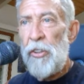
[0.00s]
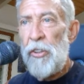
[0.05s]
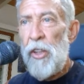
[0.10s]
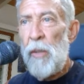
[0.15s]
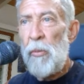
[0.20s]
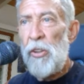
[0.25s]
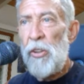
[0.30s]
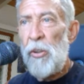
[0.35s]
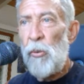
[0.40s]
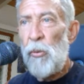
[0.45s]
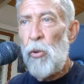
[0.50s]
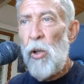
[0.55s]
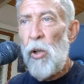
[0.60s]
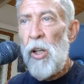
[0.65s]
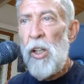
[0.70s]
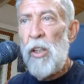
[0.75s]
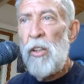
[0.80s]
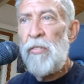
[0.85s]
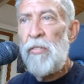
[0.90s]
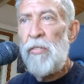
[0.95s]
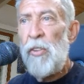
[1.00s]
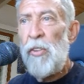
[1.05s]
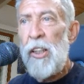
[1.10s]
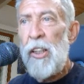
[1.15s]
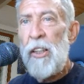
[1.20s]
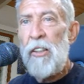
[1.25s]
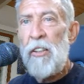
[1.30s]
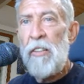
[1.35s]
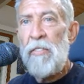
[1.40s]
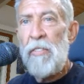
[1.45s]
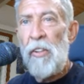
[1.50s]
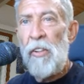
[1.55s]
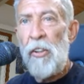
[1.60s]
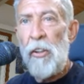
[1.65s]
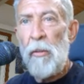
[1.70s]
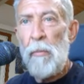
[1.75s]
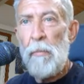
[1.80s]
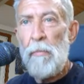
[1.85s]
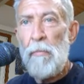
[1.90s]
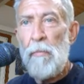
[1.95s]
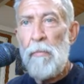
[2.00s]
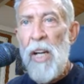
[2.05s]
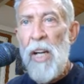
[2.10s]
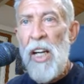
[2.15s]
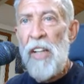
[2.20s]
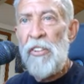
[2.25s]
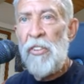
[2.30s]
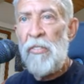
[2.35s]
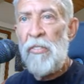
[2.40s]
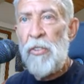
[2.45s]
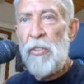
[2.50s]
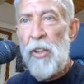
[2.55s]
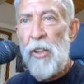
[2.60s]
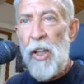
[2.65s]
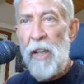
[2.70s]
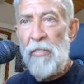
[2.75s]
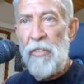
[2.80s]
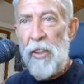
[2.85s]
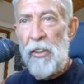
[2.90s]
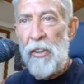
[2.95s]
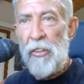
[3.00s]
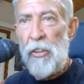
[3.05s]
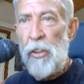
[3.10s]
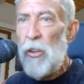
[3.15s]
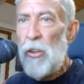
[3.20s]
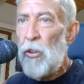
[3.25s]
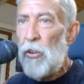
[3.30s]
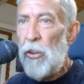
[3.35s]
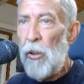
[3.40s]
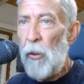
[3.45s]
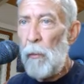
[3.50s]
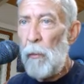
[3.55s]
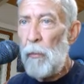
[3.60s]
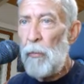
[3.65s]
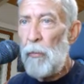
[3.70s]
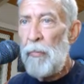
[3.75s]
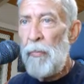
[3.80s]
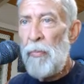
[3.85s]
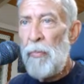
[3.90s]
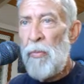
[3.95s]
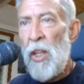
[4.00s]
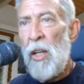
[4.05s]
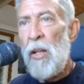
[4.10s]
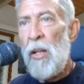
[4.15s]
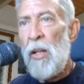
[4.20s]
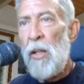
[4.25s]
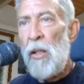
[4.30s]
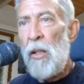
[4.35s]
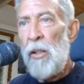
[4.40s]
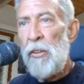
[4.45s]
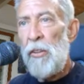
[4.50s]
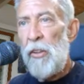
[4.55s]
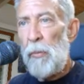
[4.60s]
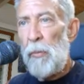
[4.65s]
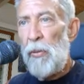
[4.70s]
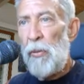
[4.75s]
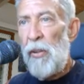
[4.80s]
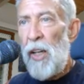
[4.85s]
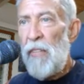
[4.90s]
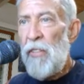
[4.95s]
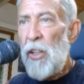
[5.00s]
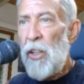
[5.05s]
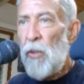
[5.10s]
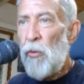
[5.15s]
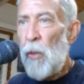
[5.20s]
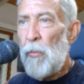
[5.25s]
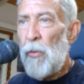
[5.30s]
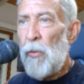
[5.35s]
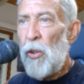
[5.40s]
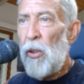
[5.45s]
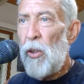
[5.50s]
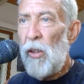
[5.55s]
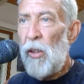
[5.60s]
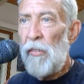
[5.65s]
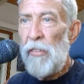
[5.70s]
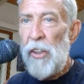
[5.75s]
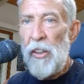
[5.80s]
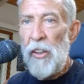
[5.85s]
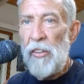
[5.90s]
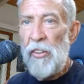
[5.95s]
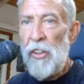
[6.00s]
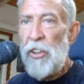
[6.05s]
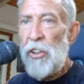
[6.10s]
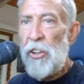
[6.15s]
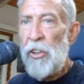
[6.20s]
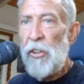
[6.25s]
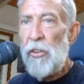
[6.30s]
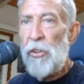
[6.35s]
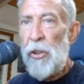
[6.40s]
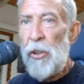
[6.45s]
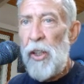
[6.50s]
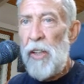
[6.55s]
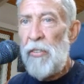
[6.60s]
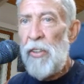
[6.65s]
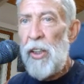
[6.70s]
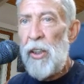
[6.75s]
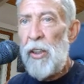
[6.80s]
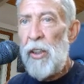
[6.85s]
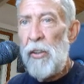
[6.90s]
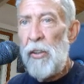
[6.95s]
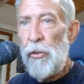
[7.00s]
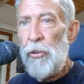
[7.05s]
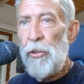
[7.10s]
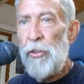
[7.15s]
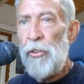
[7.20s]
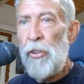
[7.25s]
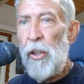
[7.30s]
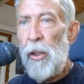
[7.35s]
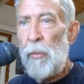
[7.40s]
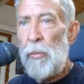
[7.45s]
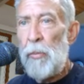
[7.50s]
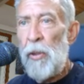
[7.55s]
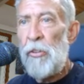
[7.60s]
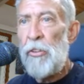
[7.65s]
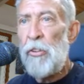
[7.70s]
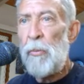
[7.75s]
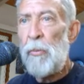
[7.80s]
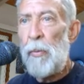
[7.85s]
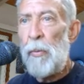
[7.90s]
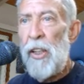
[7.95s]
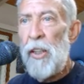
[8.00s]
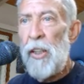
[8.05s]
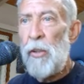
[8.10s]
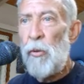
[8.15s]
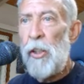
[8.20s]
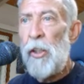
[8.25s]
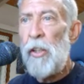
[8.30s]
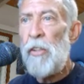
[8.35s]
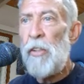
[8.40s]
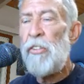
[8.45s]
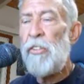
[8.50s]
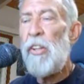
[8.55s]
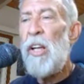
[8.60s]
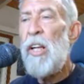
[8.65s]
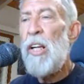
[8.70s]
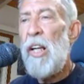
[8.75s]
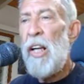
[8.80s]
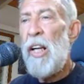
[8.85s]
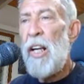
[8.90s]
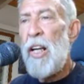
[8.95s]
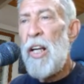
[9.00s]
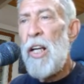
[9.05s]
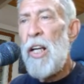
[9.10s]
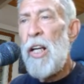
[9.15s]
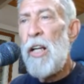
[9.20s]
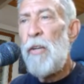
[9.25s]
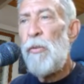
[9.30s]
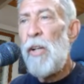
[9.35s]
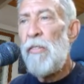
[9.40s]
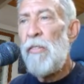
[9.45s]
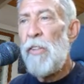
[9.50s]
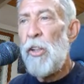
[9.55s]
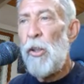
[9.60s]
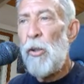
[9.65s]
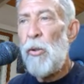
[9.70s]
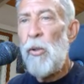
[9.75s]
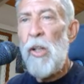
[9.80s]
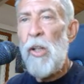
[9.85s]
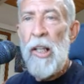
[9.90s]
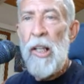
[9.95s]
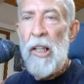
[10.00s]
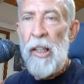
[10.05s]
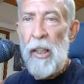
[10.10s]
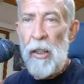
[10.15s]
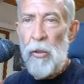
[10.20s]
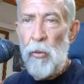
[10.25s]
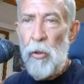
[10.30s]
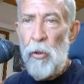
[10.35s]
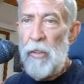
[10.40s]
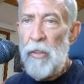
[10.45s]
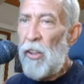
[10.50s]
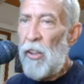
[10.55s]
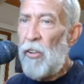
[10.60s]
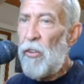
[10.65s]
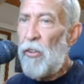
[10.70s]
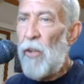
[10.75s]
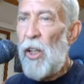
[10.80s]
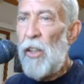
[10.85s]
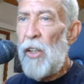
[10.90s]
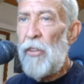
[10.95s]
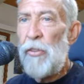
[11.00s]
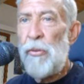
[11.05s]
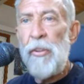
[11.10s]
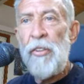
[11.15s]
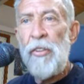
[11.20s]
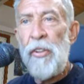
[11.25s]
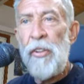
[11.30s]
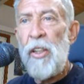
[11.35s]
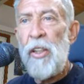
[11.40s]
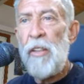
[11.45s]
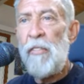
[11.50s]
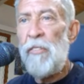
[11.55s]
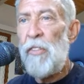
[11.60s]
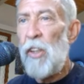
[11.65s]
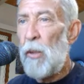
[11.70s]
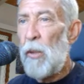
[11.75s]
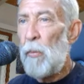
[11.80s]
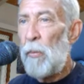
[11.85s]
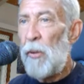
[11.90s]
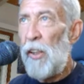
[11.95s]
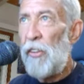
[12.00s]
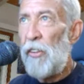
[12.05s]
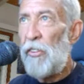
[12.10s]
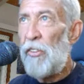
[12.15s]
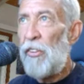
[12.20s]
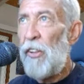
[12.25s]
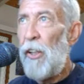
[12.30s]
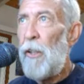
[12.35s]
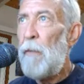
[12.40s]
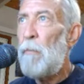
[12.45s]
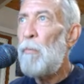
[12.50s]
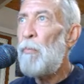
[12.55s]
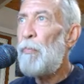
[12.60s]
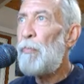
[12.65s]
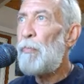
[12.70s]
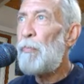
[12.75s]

was able to wrongfully divert massive traffic to YouTube, depriving Rumble of the additional traffic, users, uploads, brand awareness, and revenue it would have otherwise received, the complaint said.